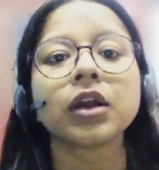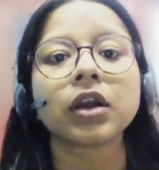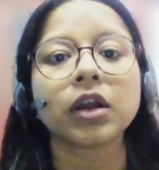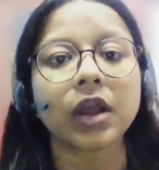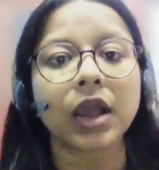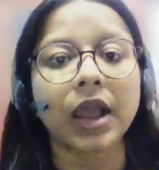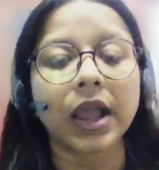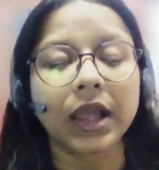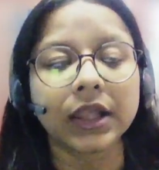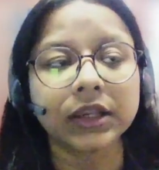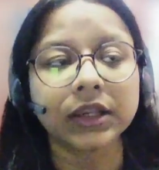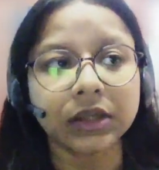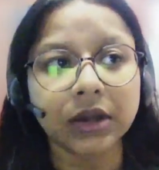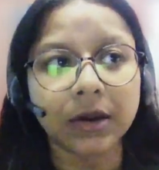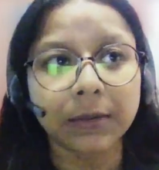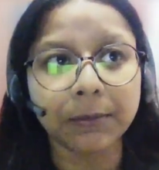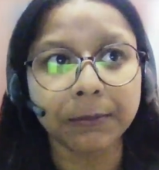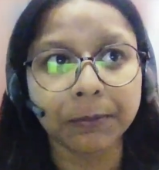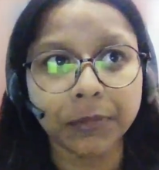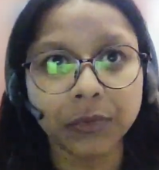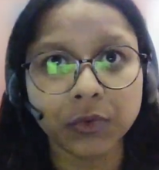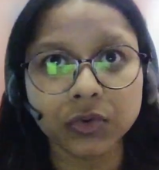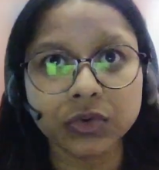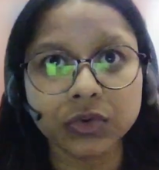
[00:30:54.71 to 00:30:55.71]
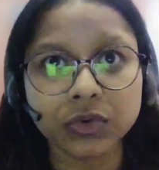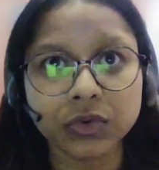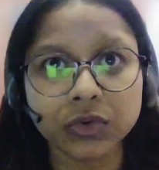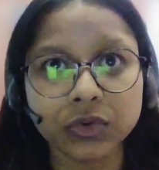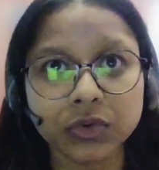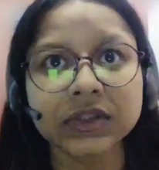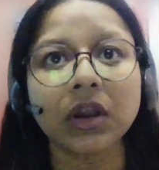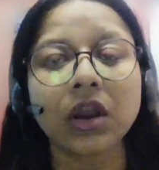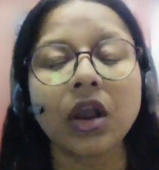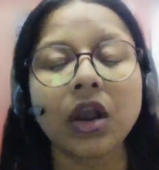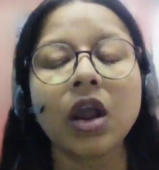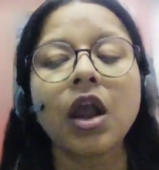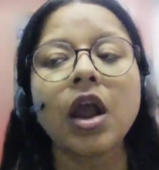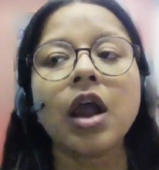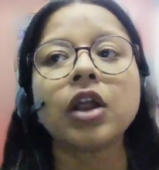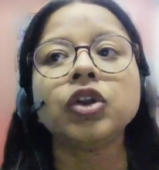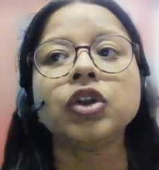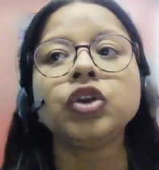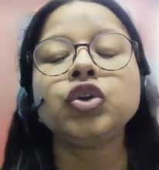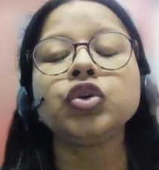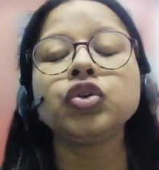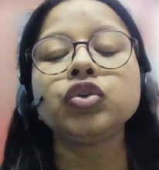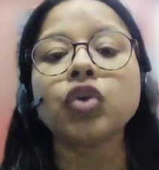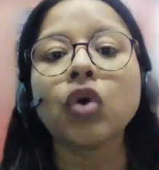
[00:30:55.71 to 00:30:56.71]
and composed
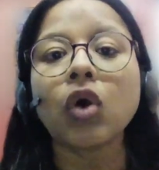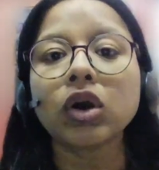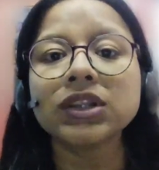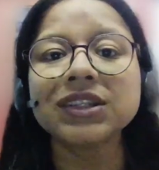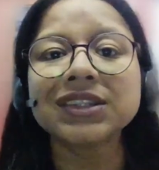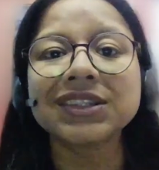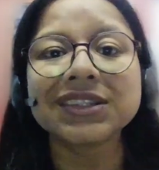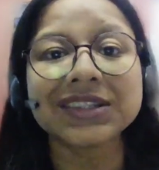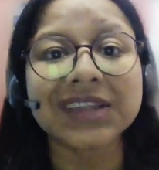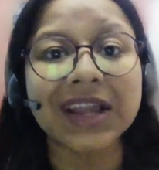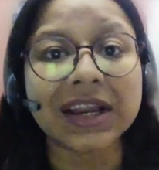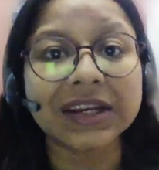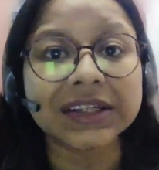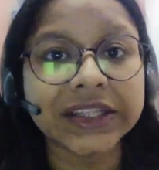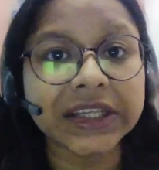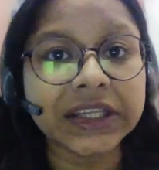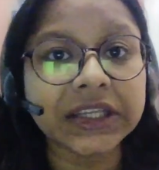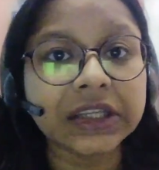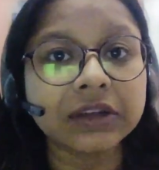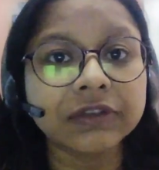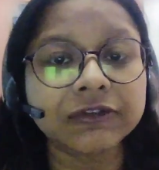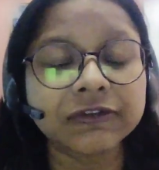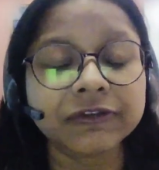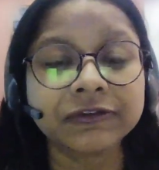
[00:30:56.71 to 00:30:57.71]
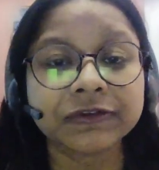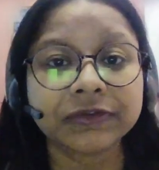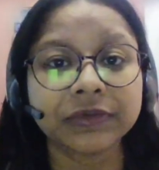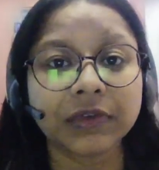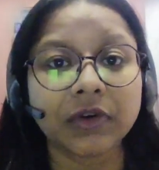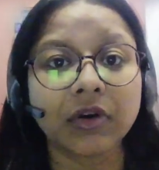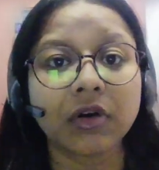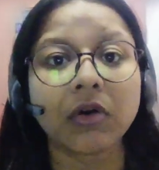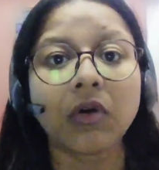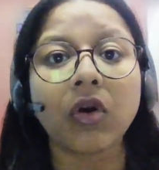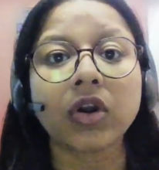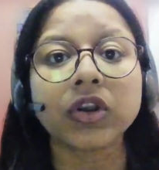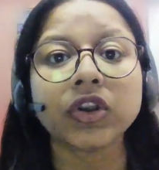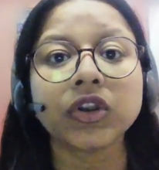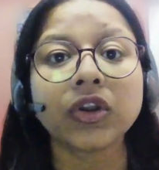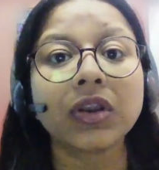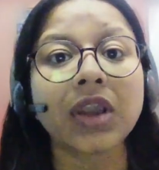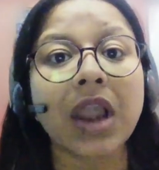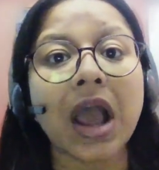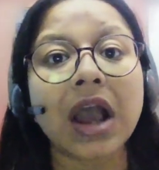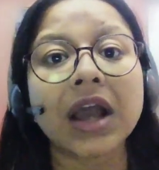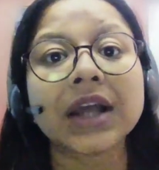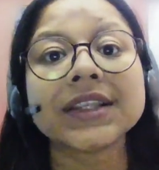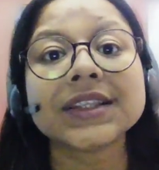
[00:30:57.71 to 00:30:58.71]
do not study uh, on your
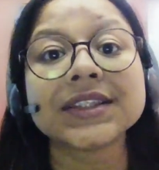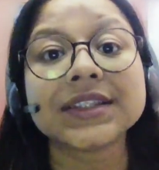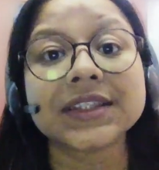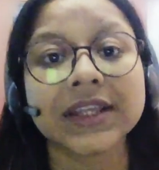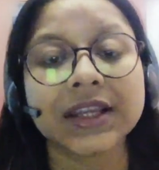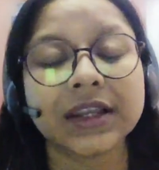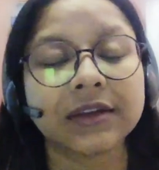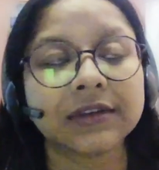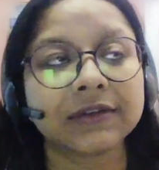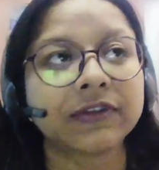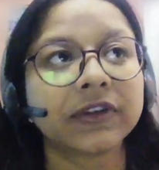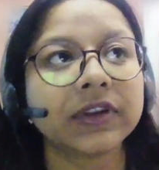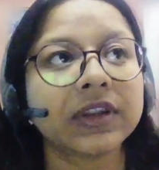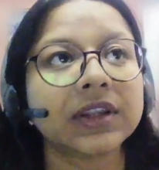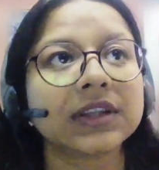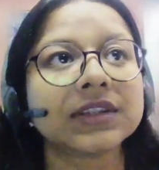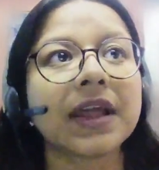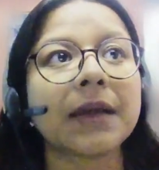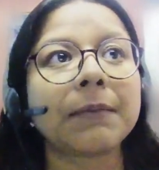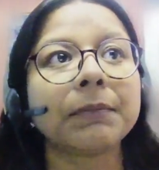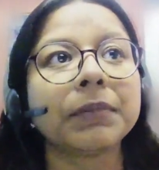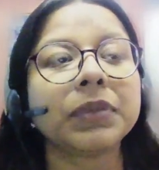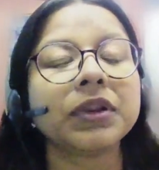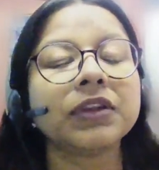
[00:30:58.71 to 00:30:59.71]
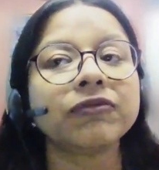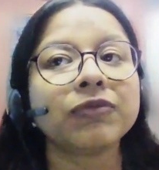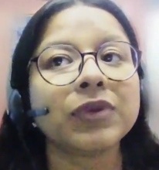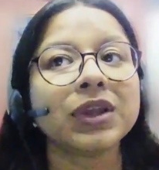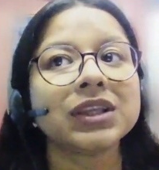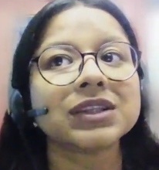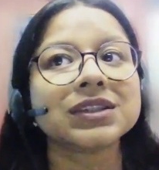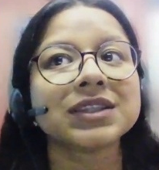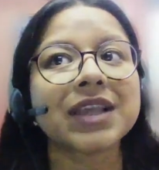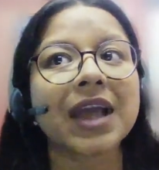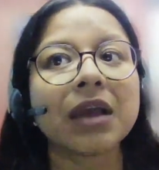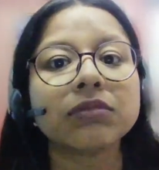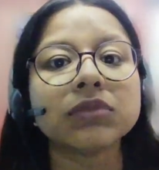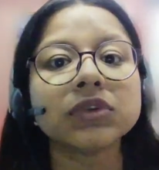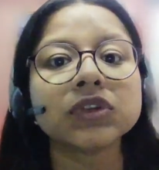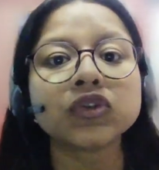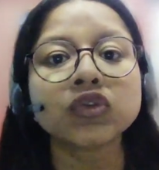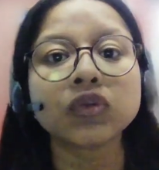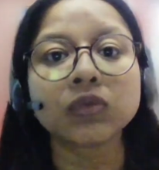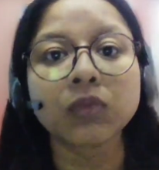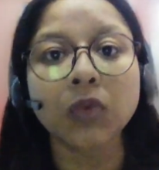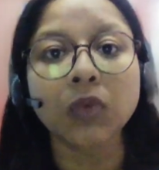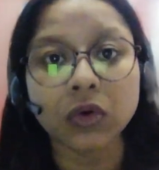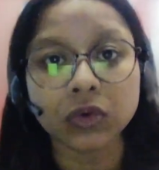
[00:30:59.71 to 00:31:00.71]
last day for example if my exam is
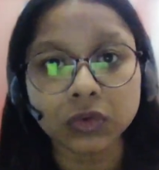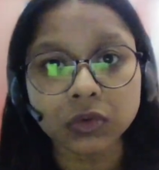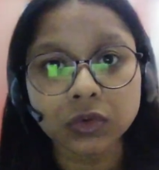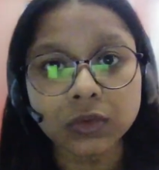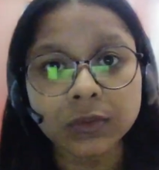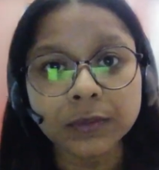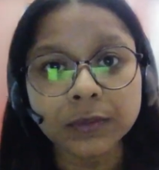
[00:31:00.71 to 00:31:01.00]
tomorrow